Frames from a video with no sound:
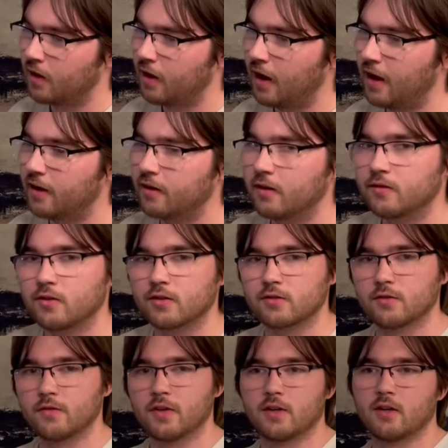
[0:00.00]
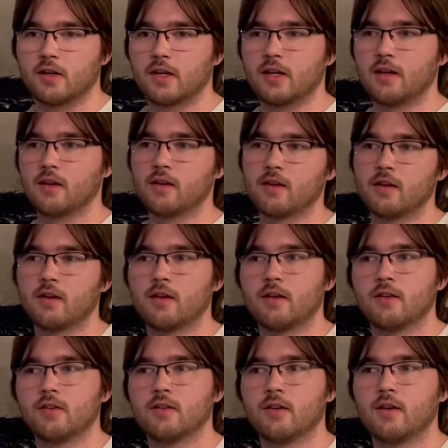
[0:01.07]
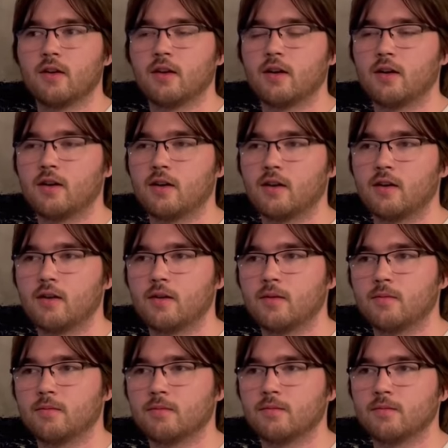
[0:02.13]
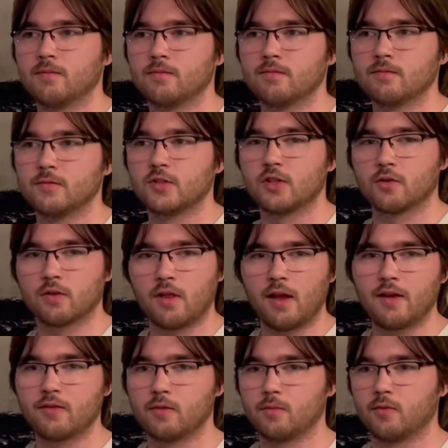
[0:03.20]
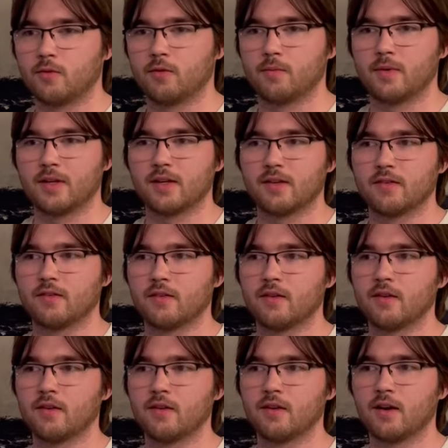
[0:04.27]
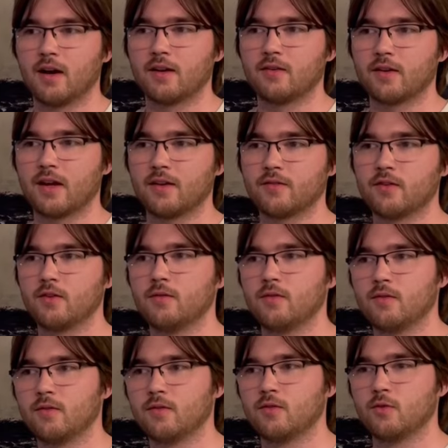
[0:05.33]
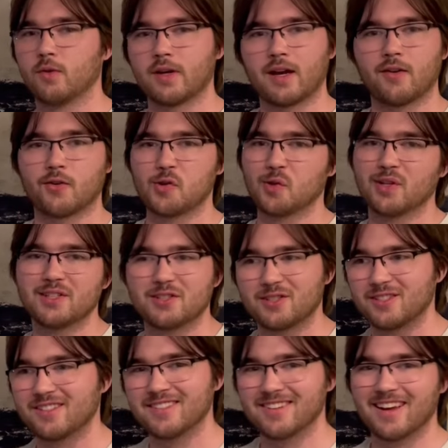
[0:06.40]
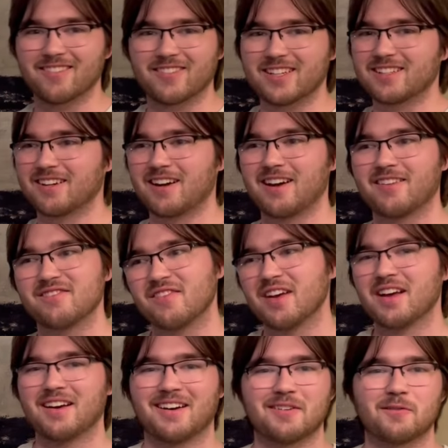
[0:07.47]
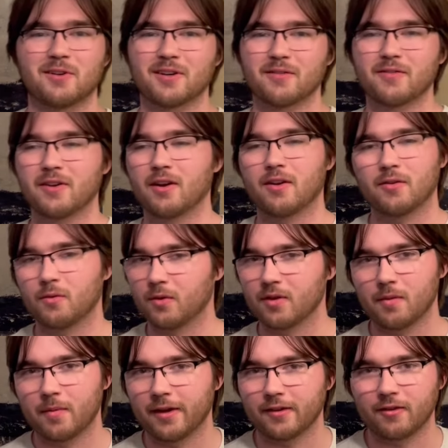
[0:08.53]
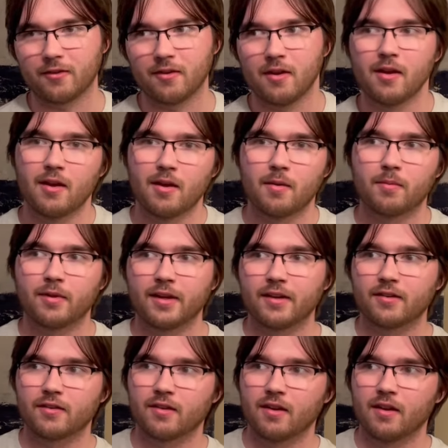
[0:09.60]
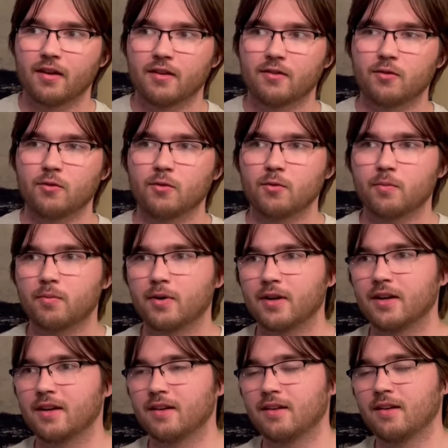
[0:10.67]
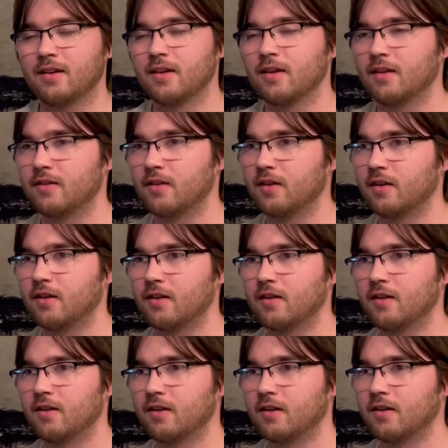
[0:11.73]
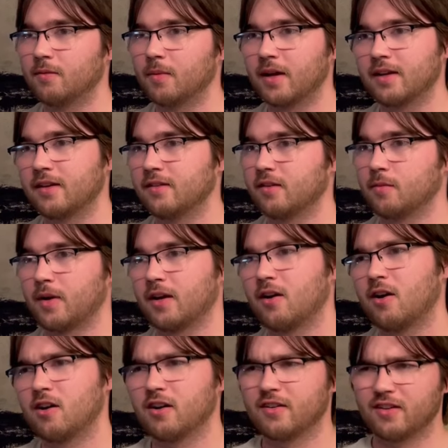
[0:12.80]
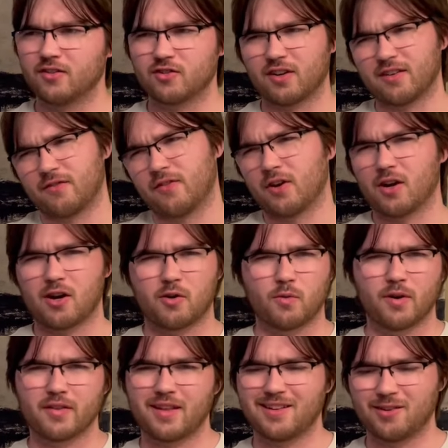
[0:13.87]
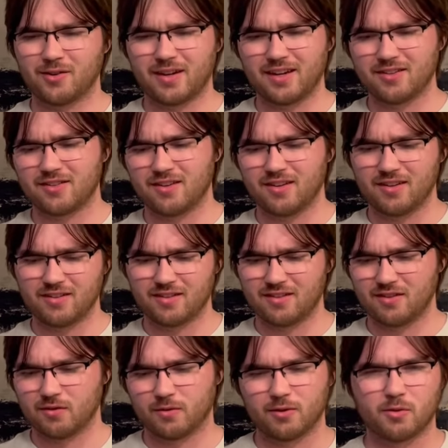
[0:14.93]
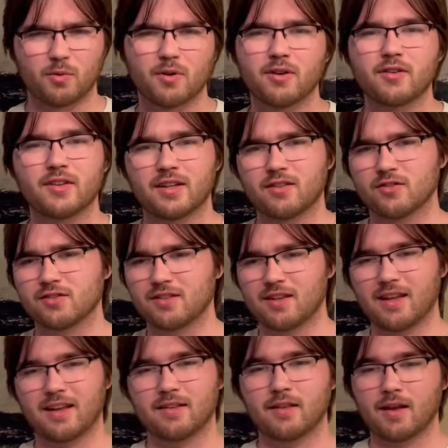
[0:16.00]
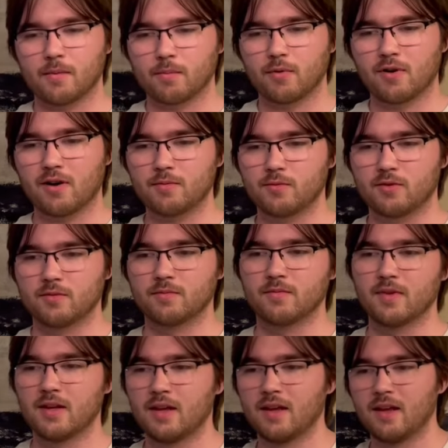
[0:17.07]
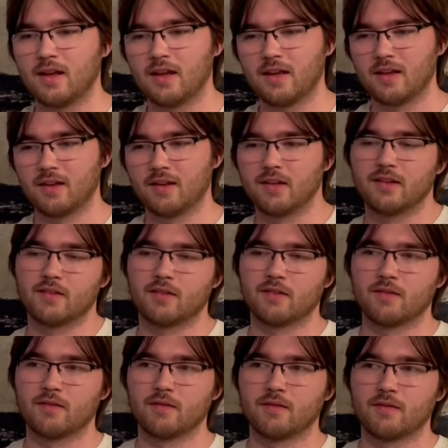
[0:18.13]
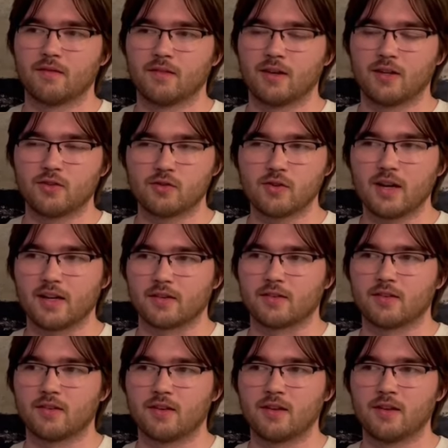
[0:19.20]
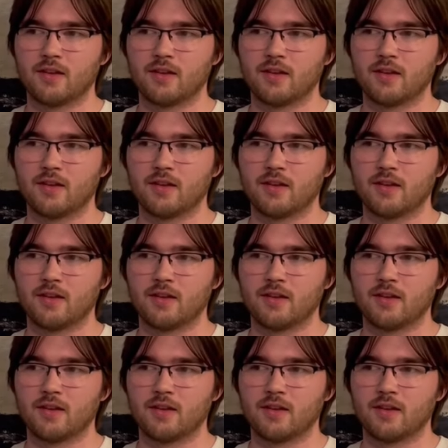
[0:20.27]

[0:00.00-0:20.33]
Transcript: And it's also very generalizable, because I don't have to do a calculation every time I want to figure out where the best place to put the mic is in my car, and then try to figure out where that location is in the real world. Like, there's that problem is addressed.